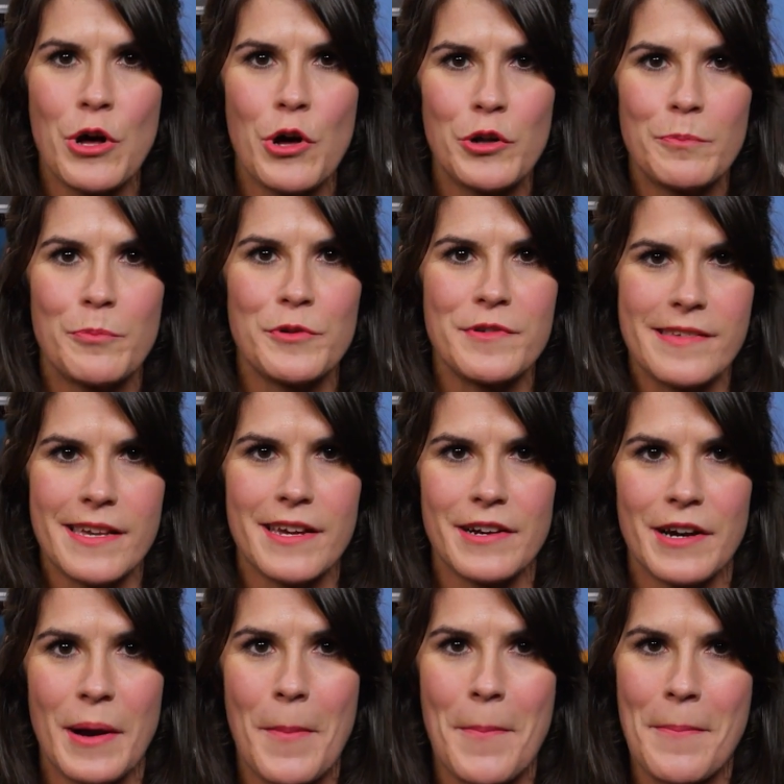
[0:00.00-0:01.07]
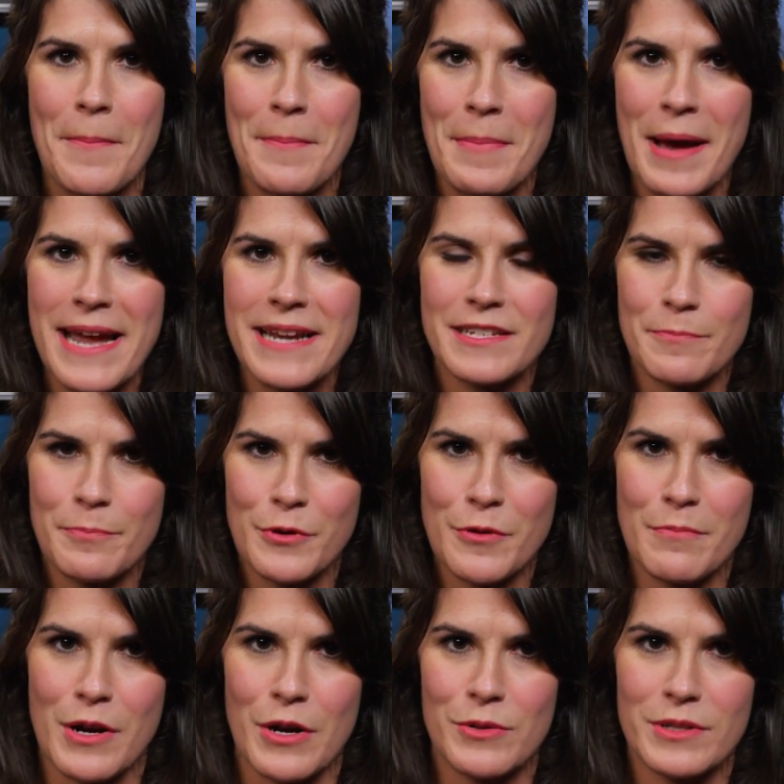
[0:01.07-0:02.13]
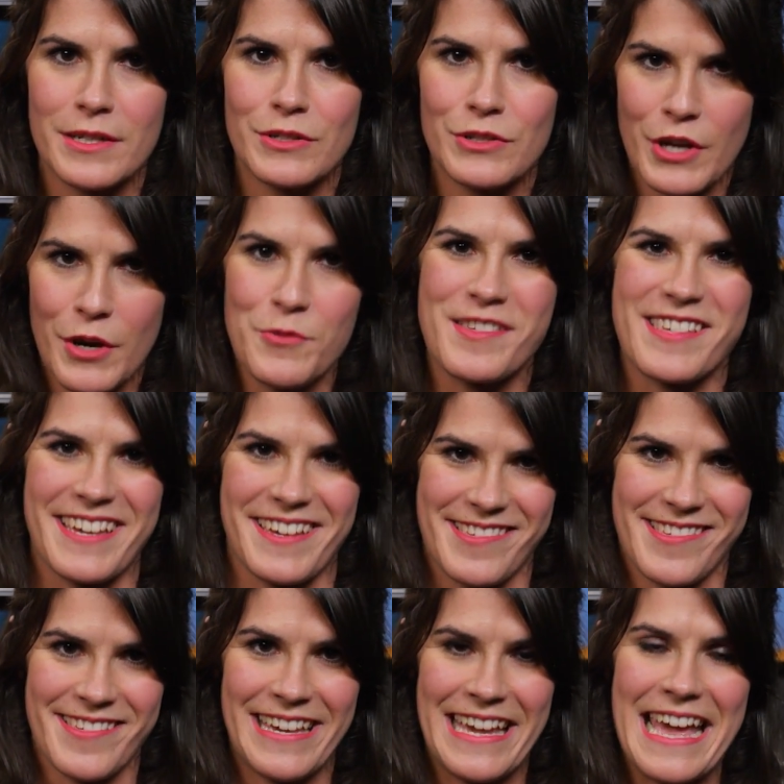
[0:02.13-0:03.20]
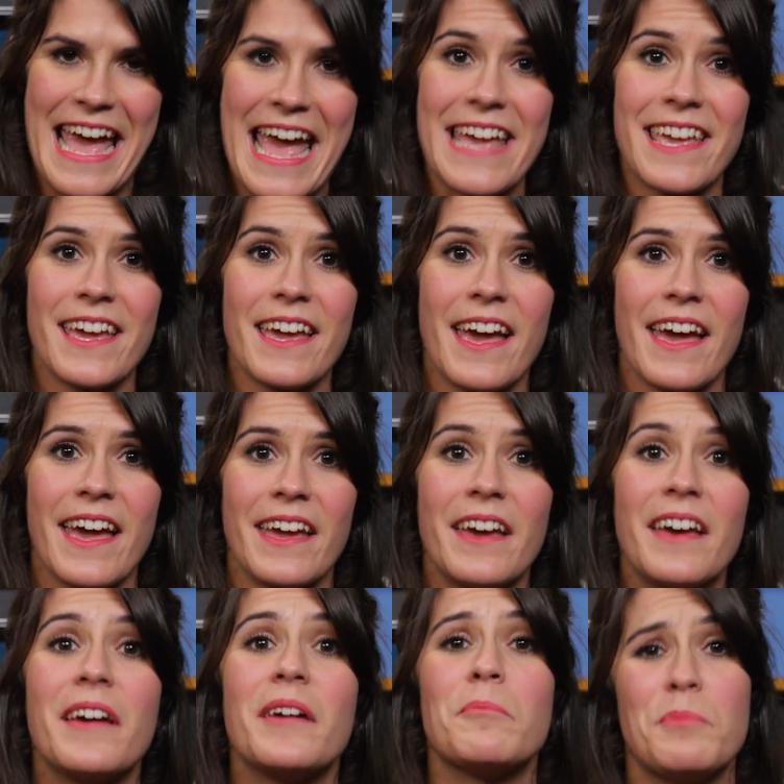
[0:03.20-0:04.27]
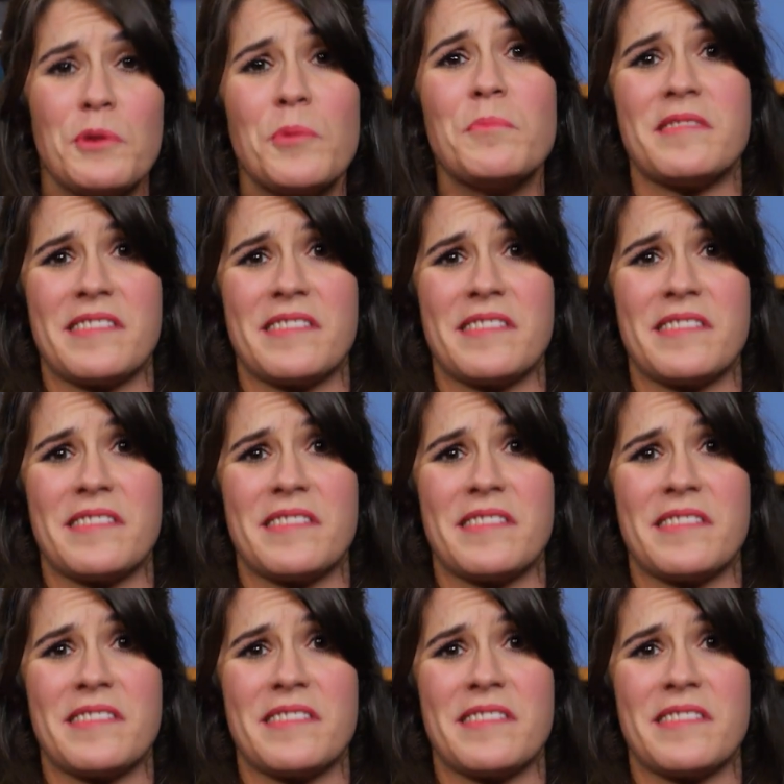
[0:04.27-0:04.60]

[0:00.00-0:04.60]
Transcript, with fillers: old brassiere might promote ptosis, aka boob